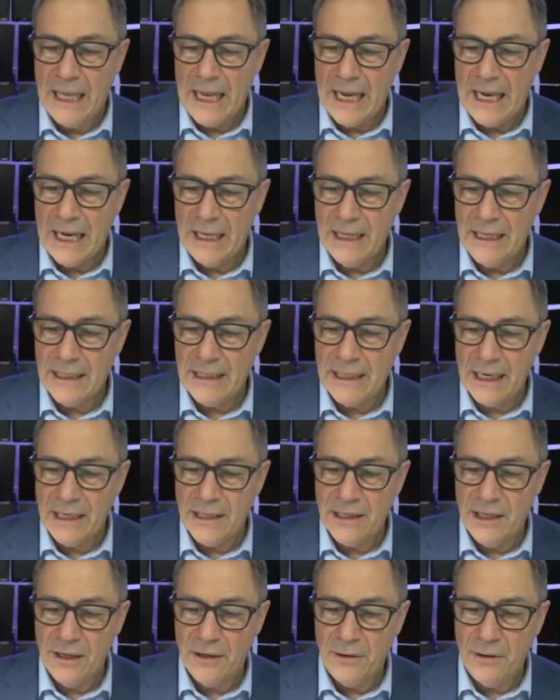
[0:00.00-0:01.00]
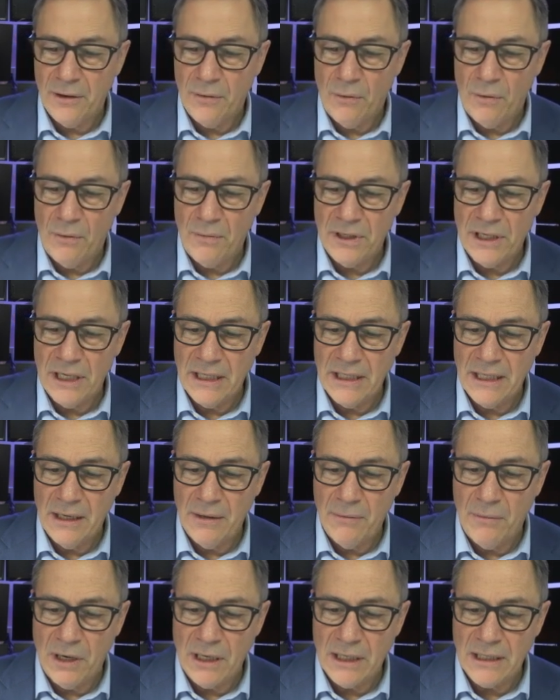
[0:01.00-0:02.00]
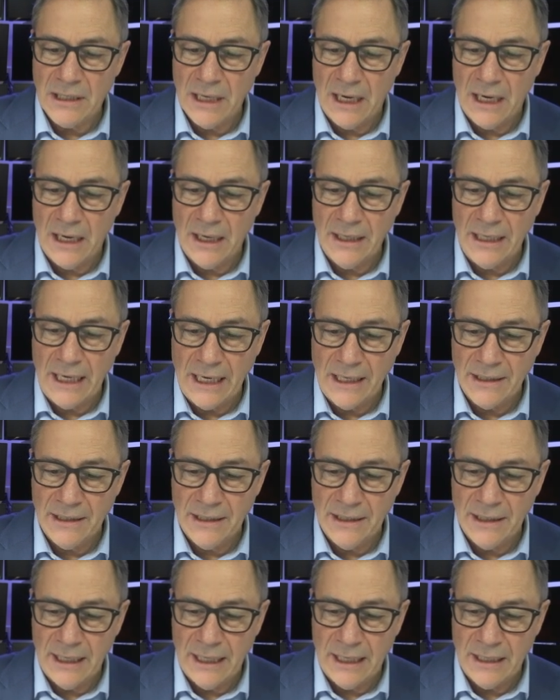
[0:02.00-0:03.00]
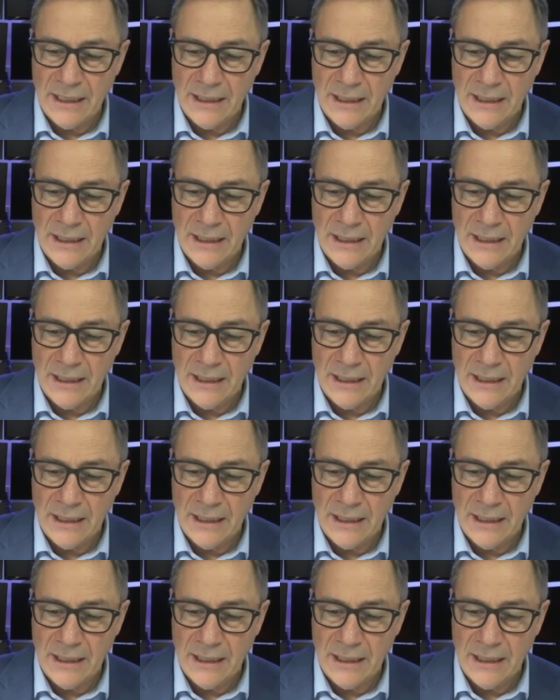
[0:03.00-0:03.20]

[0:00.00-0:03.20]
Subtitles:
And in this case here, what we did see was, yes, it